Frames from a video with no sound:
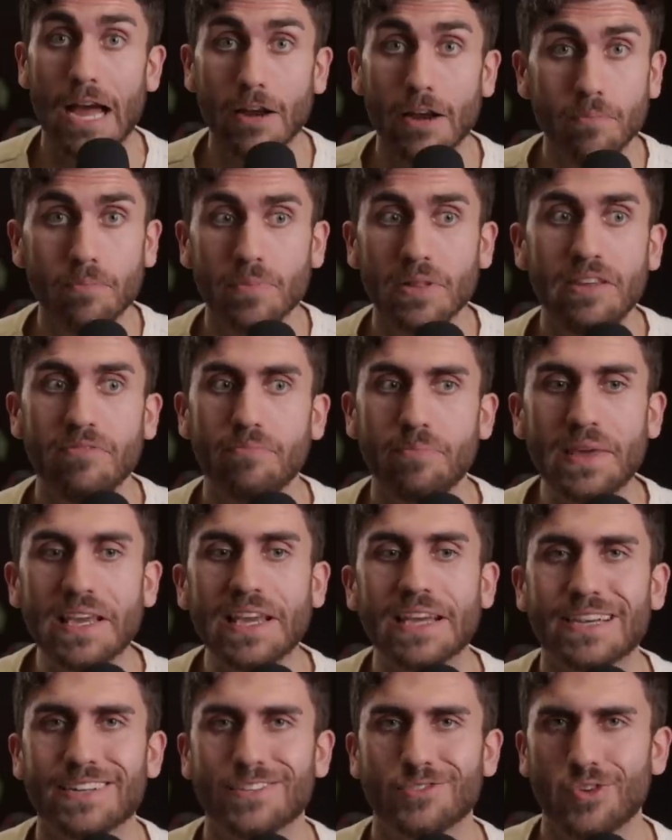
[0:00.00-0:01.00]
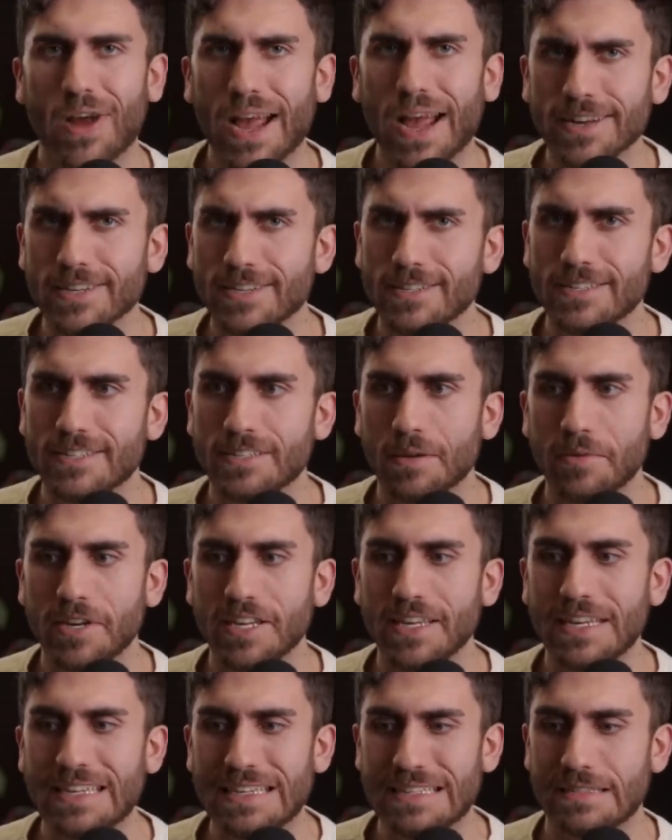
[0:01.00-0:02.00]
I don't believe being attracted to
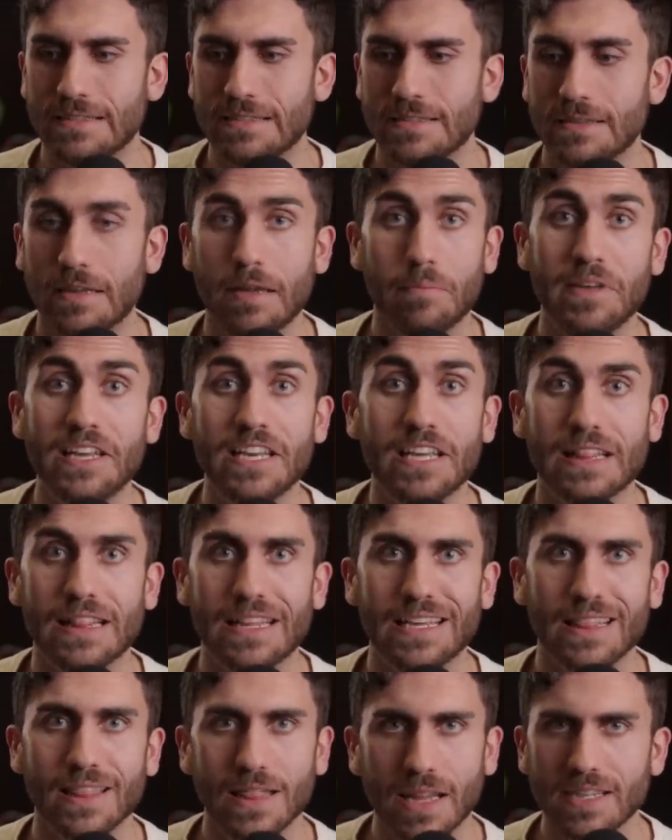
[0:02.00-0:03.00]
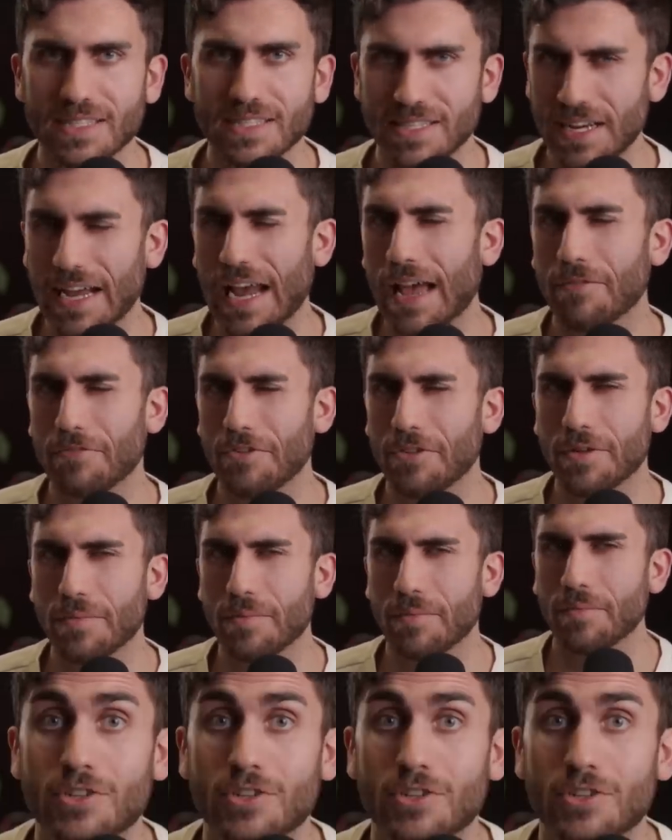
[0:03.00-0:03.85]
somebody is immediately lusting after them.